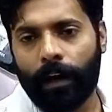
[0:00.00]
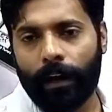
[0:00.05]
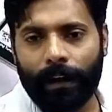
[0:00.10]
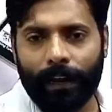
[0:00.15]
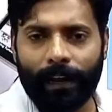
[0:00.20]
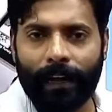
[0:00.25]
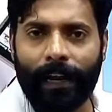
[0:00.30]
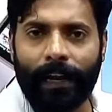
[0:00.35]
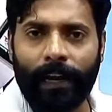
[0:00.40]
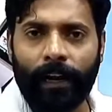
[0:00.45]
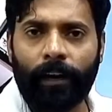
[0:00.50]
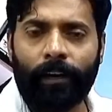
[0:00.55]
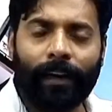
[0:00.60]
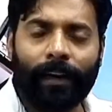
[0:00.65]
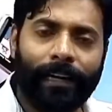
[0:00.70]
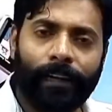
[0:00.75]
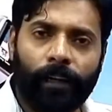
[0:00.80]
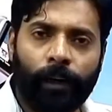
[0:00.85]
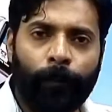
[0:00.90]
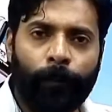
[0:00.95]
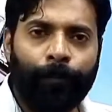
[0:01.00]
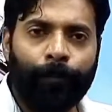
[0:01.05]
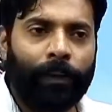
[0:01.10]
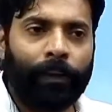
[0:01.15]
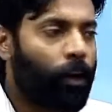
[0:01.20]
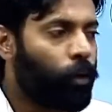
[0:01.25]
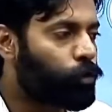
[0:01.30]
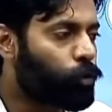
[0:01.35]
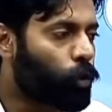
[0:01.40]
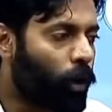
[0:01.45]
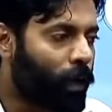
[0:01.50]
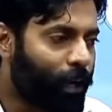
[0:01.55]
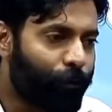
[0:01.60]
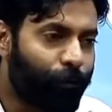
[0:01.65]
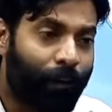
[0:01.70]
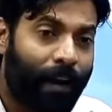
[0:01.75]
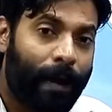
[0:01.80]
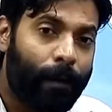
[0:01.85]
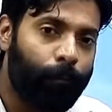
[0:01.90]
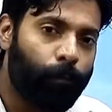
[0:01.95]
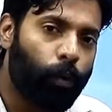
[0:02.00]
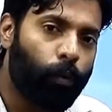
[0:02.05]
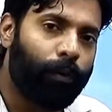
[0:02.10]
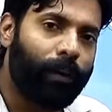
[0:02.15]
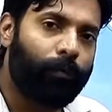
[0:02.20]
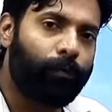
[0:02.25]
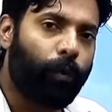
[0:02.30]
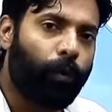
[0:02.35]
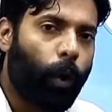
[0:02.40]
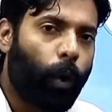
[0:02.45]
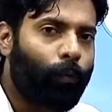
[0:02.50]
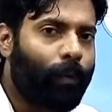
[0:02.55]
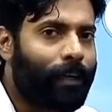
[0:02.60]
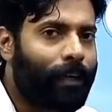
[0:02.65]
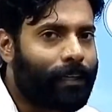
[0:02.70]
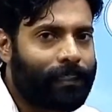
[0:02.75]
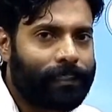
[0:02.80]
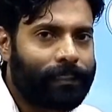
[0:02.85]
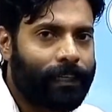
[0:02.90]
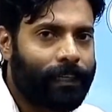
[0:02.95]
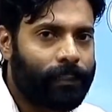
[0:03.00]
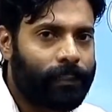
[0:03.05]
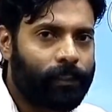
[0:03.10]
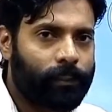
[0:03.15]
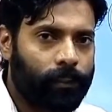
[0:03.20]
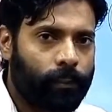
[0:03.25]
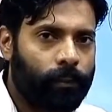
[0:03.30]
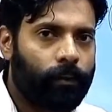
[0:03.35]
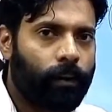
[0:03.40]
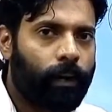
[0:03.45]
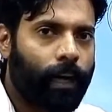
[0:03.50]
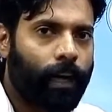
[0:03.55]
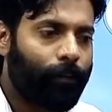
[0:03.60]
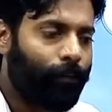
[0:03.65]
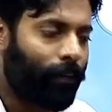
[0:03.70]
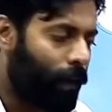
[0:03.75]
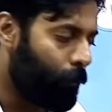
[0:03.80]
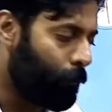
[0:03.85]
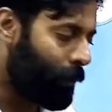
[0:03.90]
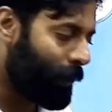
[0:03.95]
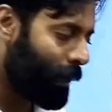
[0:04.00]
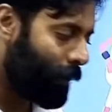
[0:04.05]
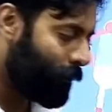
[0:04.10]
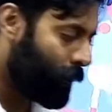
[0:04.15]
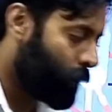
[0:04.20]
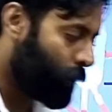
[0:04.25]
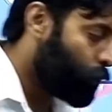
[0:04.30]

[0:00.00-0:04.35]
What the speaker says: like, right? So if I am moving forward distance, if I am traveling